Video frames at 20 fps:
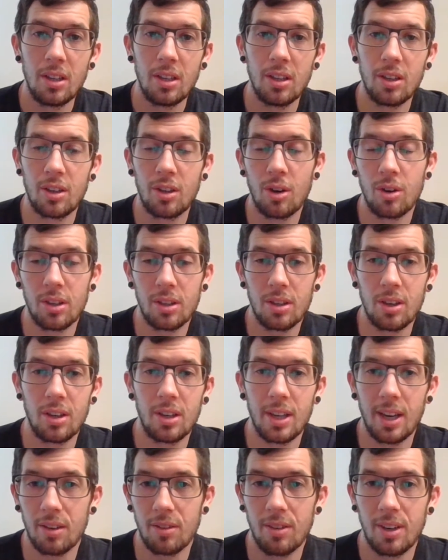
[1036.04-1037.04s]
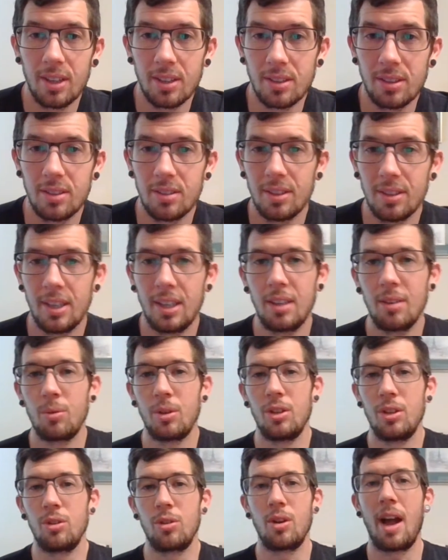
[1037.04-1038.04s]
go into cardiac arrest, right? When
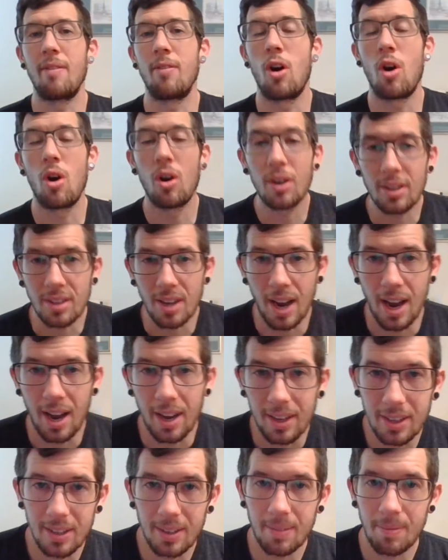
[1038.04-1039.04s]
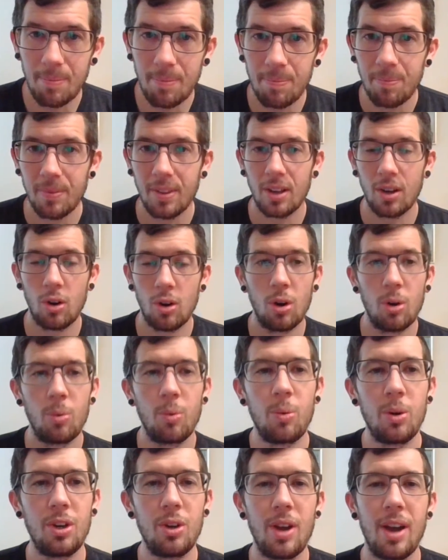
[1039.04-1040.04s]
you have a heart attack or
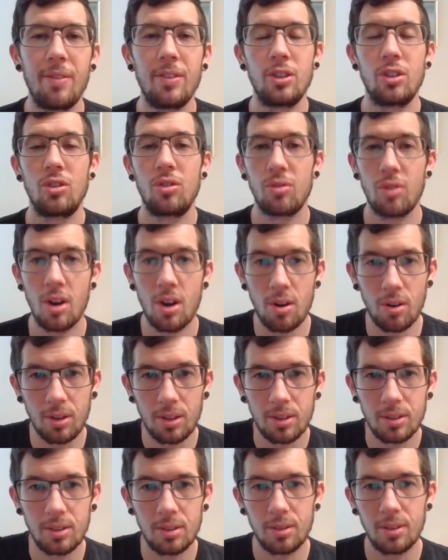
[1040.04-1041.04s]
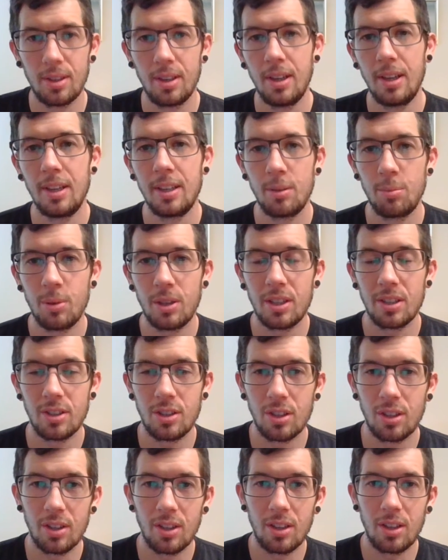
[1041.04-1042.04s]
when you have a stroke. It's because
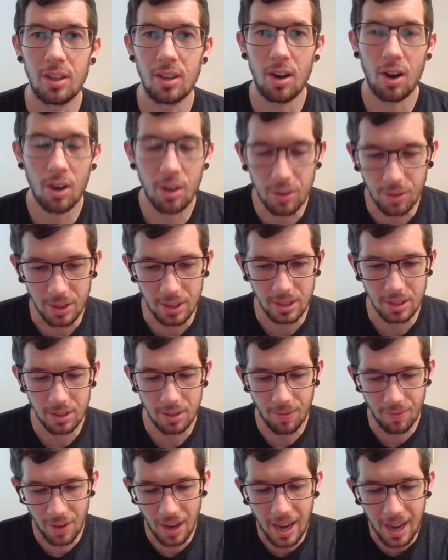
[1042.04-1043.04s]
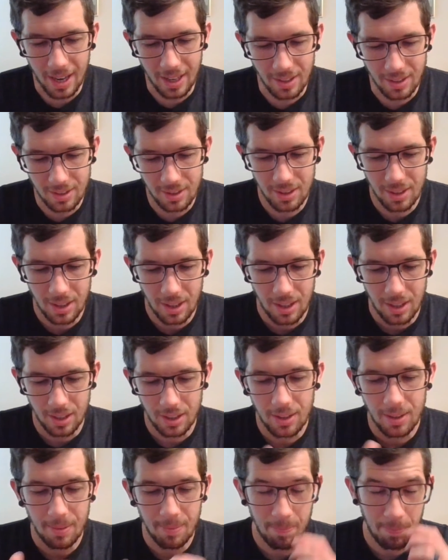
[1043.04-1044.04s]
the arteries, the veins,
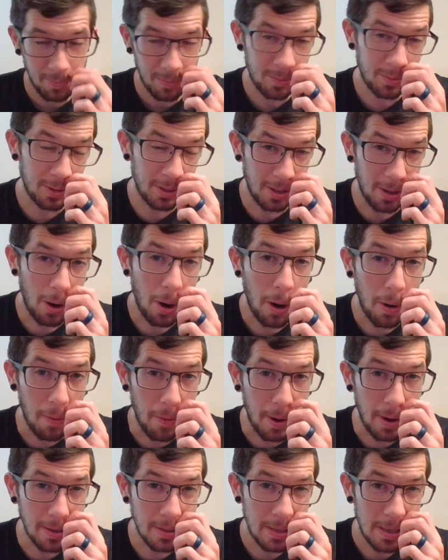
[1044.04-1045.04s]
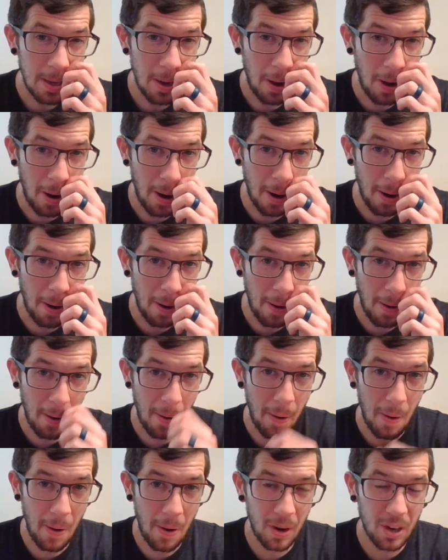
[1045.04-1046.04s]
it's really the arteries are
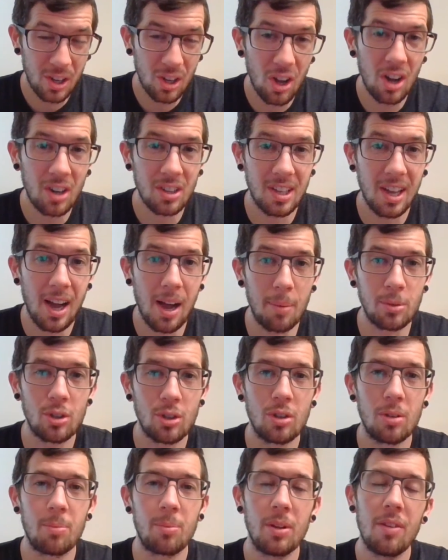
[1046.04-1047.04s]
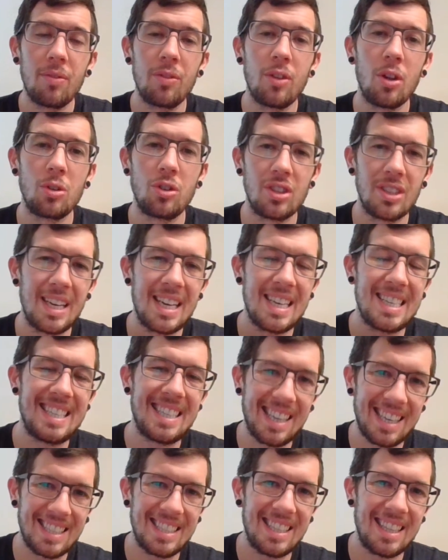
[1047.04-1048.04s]
clogged up, so the blood flow just
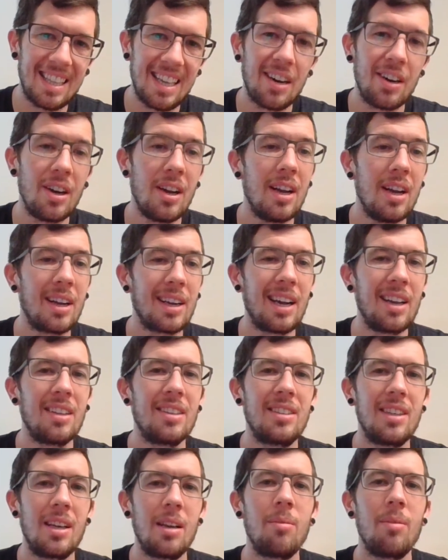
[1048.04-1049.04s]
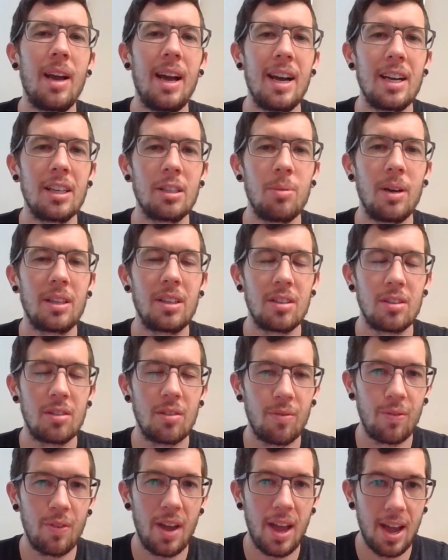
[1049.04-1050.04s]
isn't there. Kind of the same aspect as the
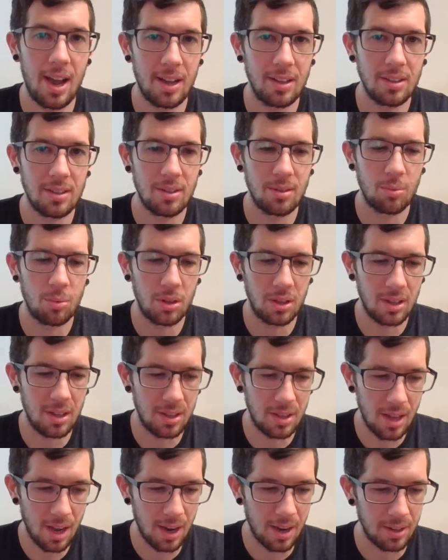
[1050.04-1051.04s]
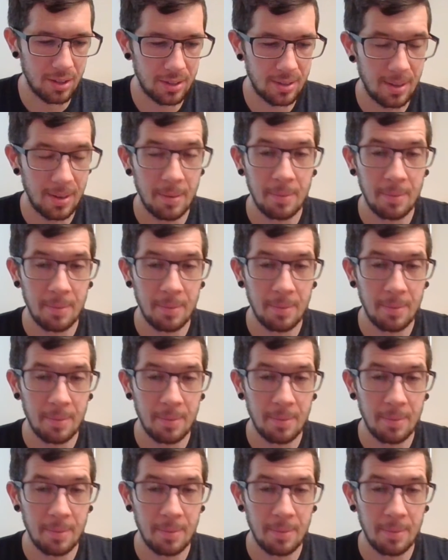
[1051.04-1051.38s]
fans with the dust.